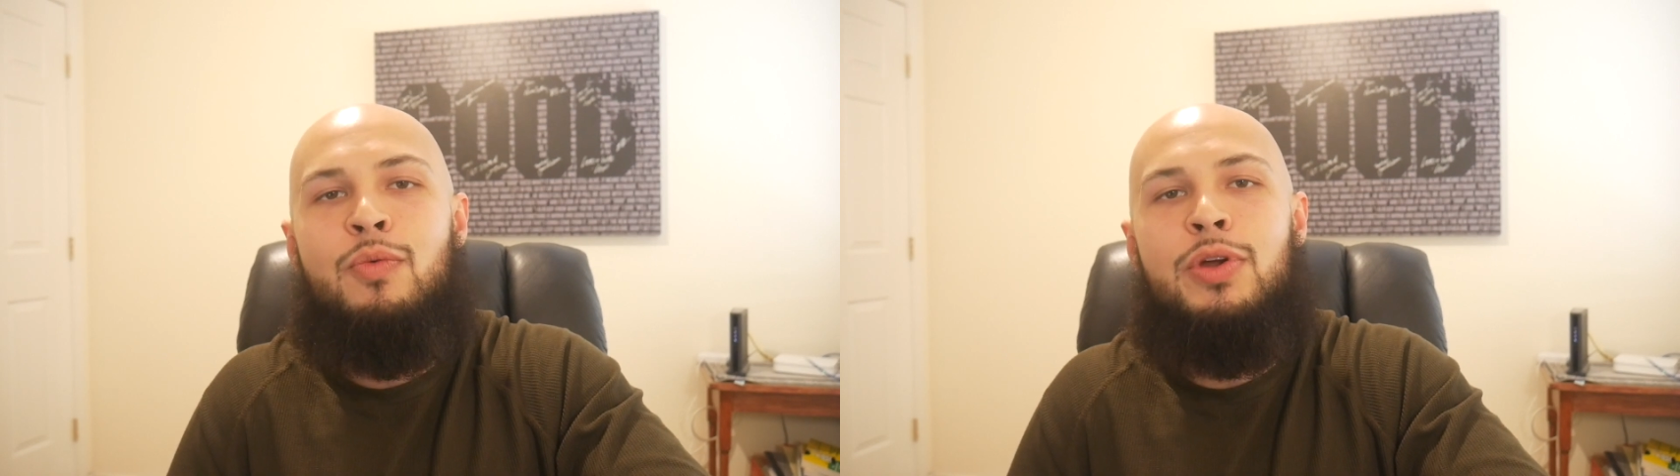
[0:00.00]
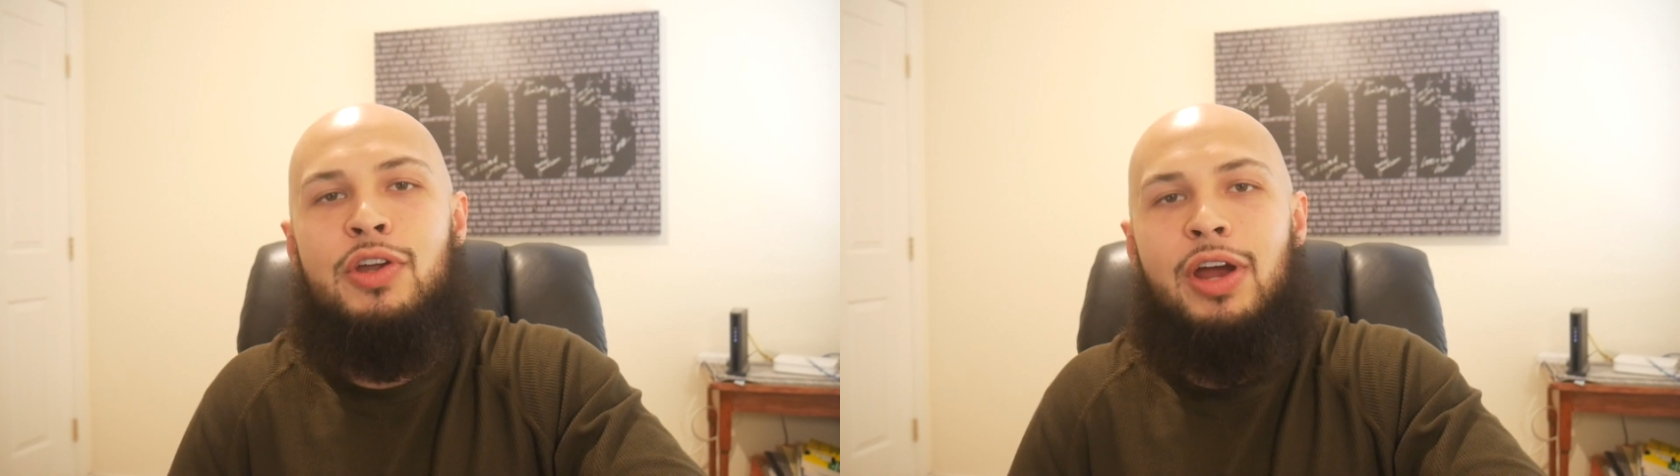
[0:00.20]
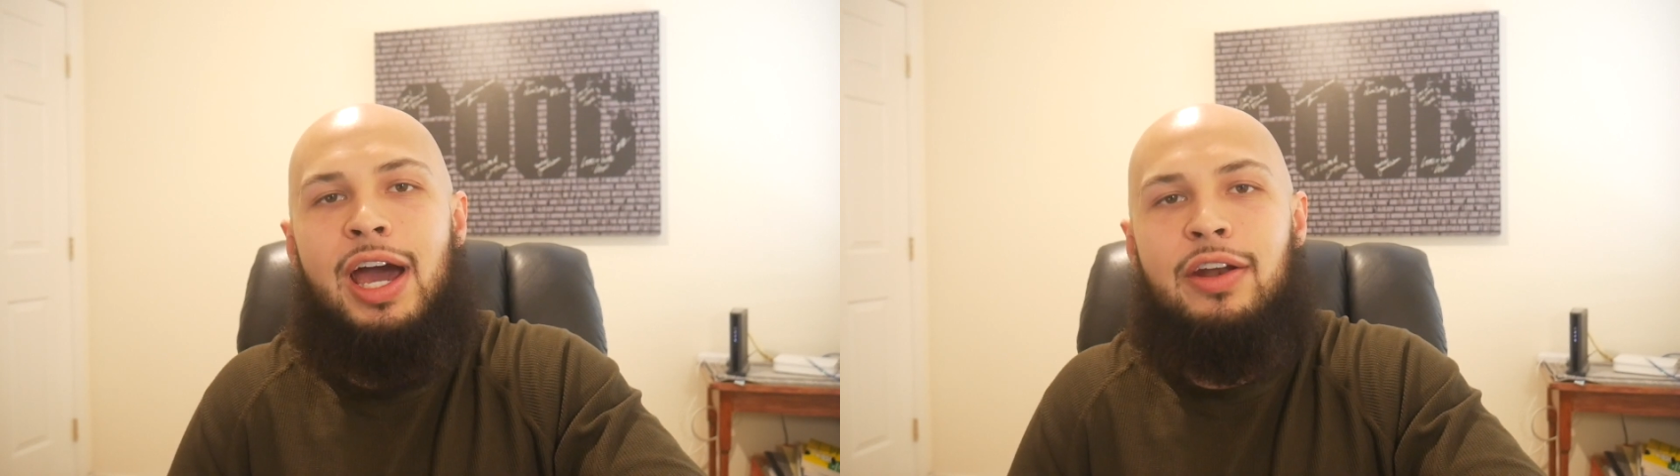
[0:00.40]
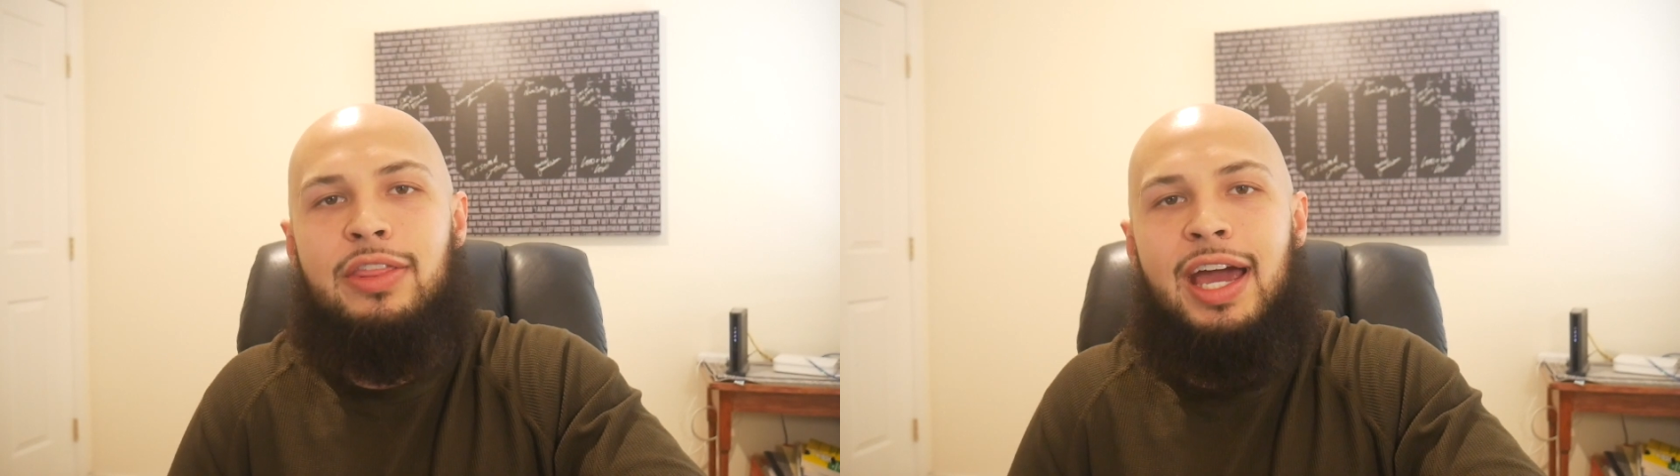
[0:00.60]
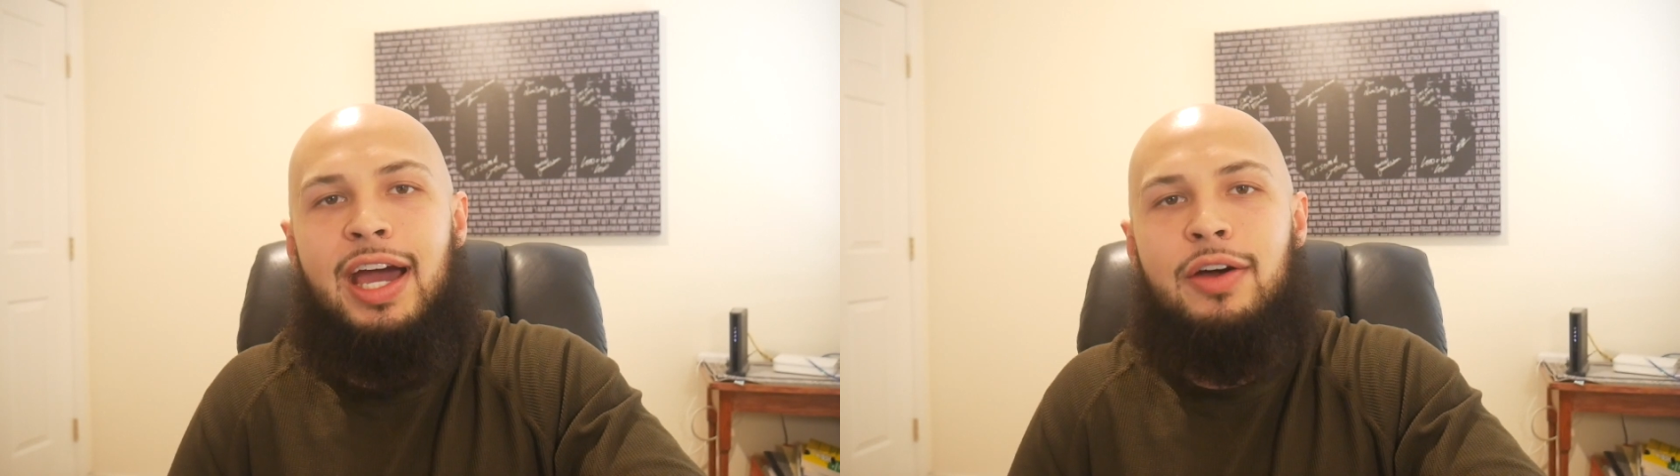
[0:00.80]
when you're out of
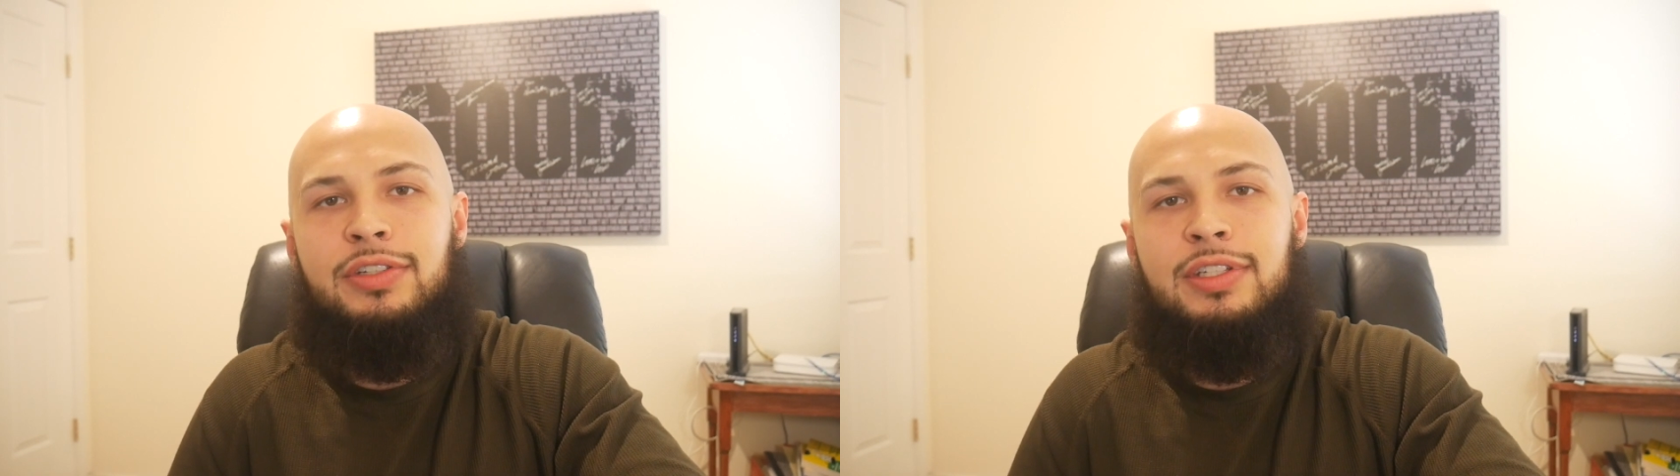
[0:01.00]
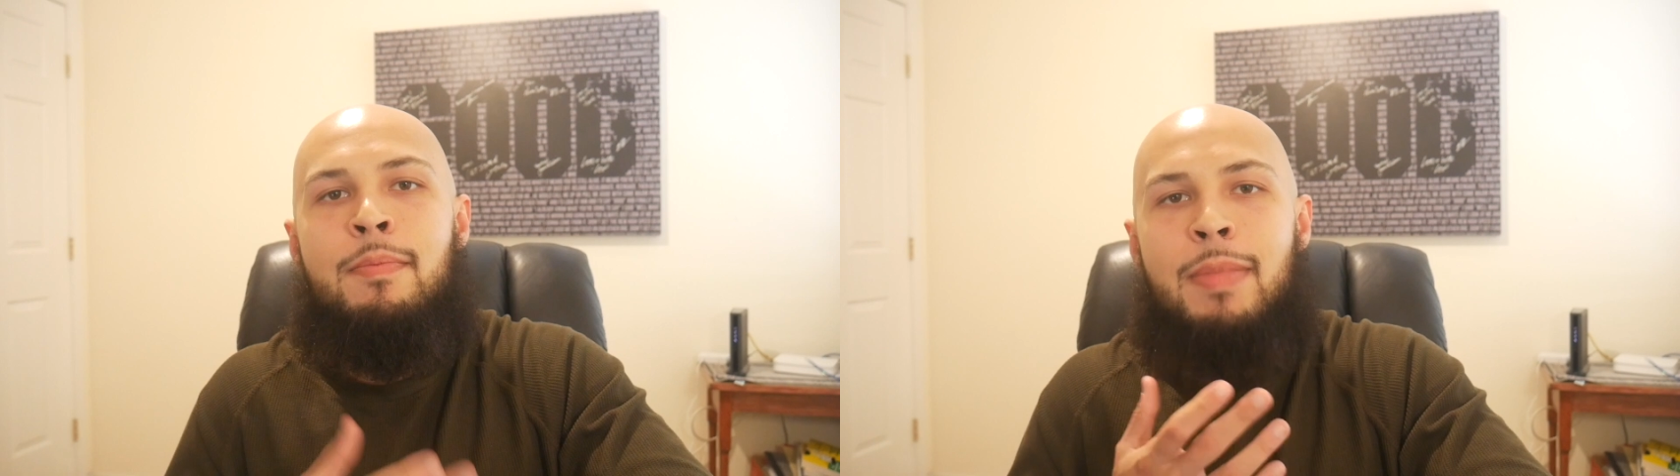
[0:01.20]
the house.